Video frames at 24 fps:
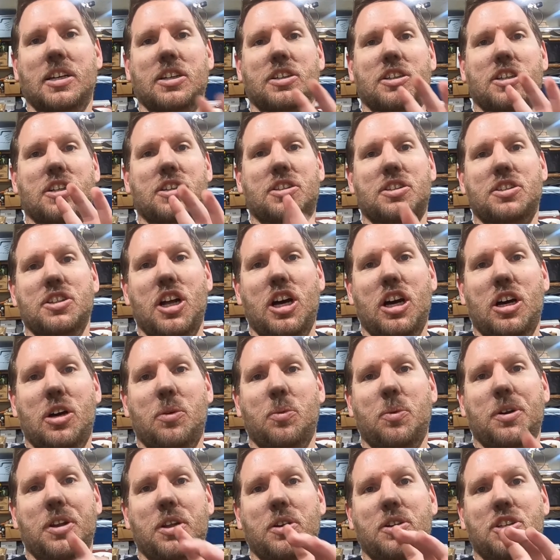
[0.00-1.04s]
Just know
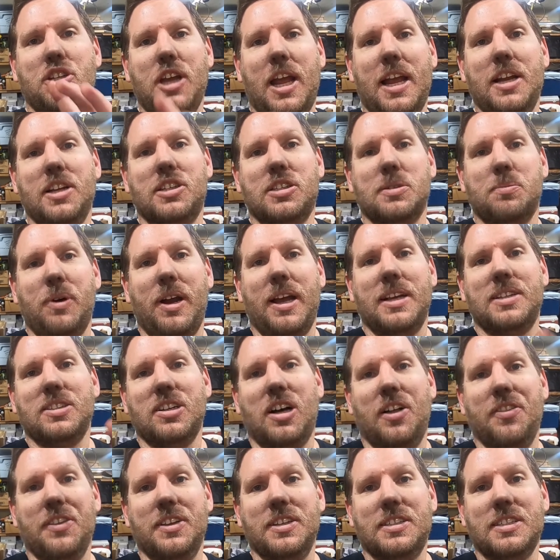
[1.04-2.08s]
when you change the brakes
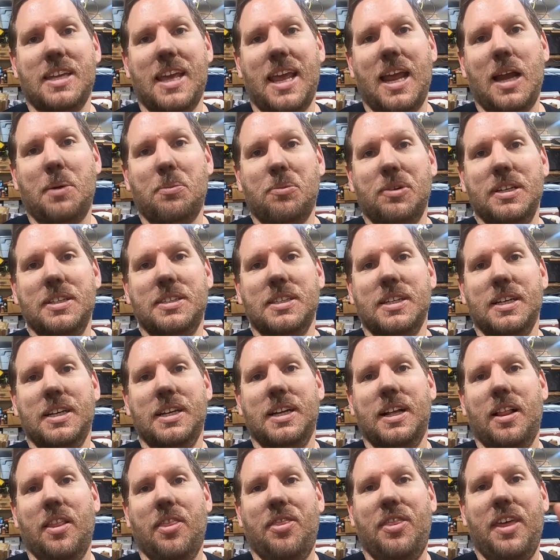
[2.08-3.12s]
on these Camrys
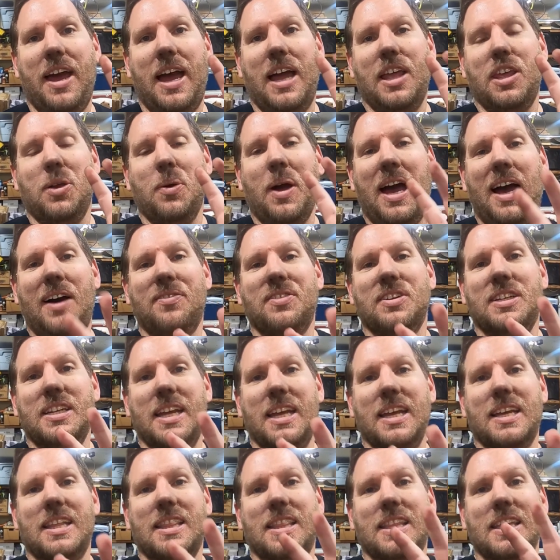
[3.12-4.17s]
that you have to
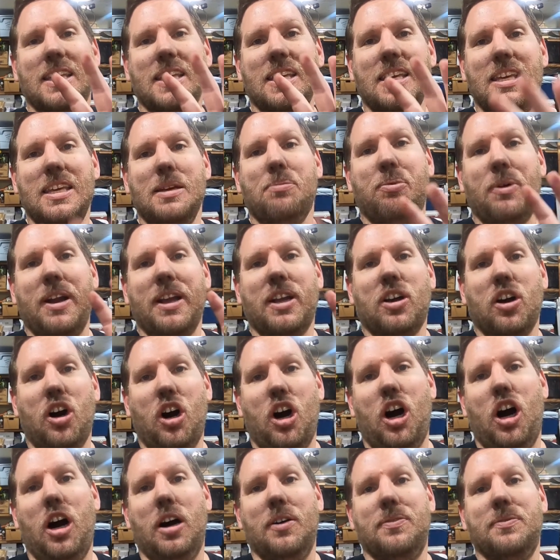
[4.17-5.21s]
take the e-brake
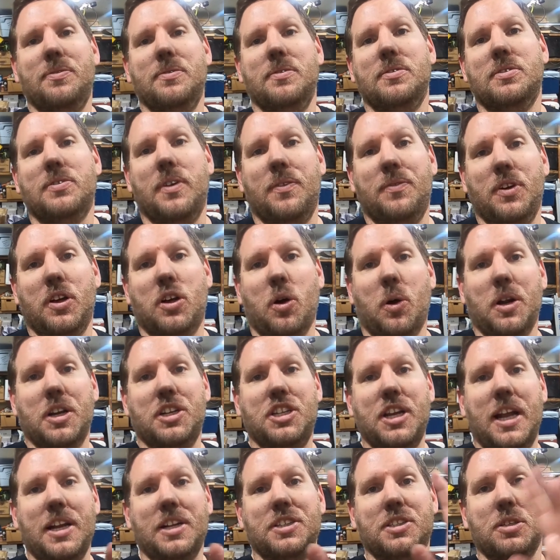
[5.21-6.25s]
off if you're going to
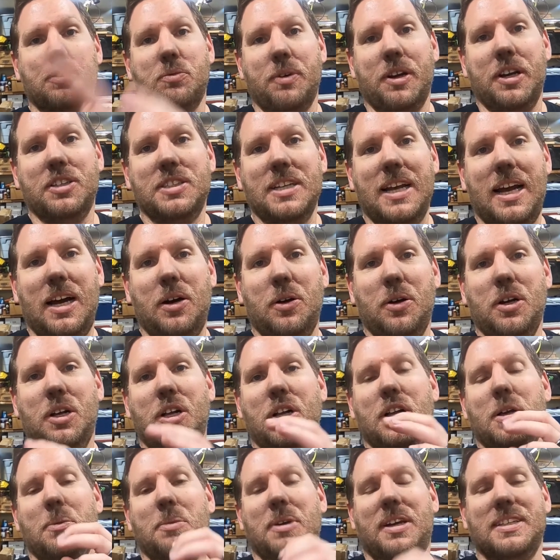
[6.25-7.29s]
change the rears out,
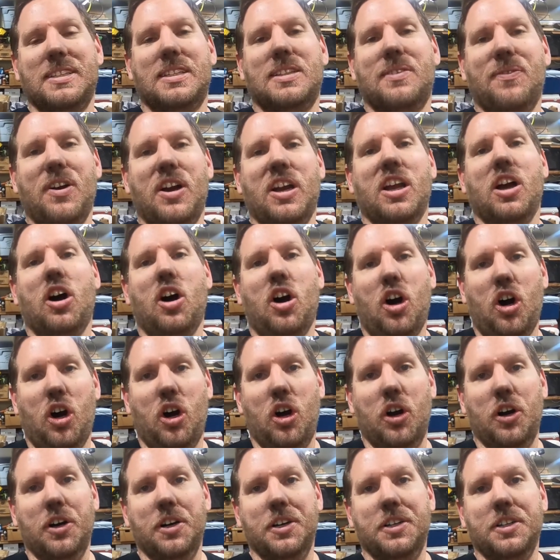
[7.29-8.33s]
because it's very
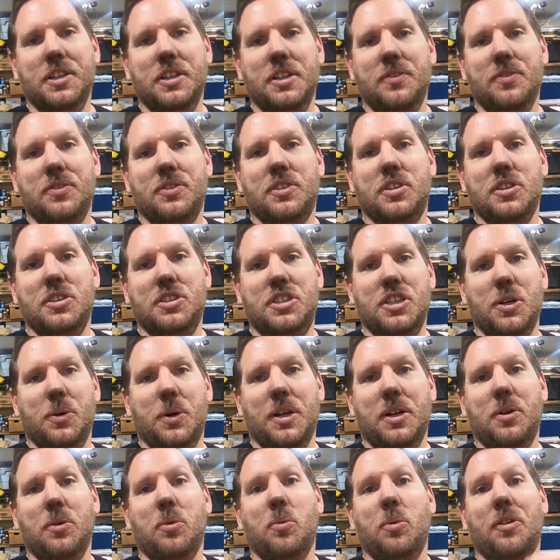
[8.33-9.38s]
hard to do
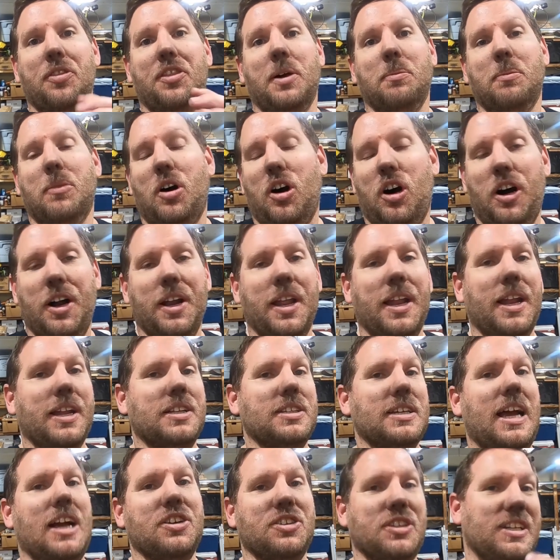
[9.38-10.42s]
it with them on, and it's
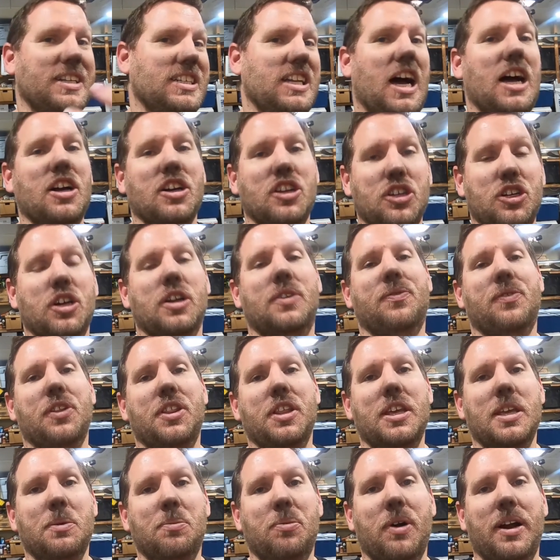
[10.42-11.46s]
actually not good for
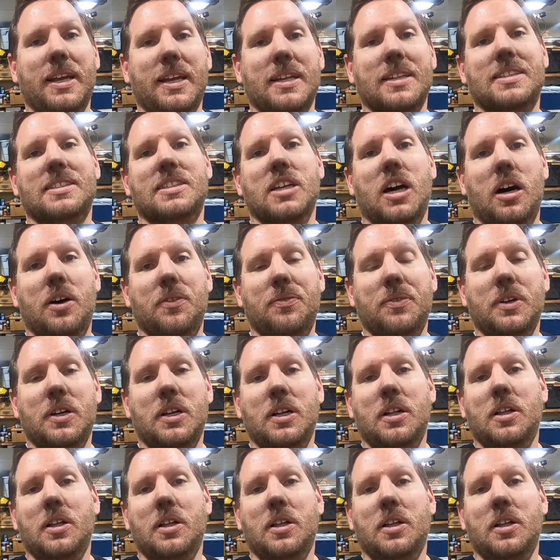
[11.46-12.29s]
the e-brake itself.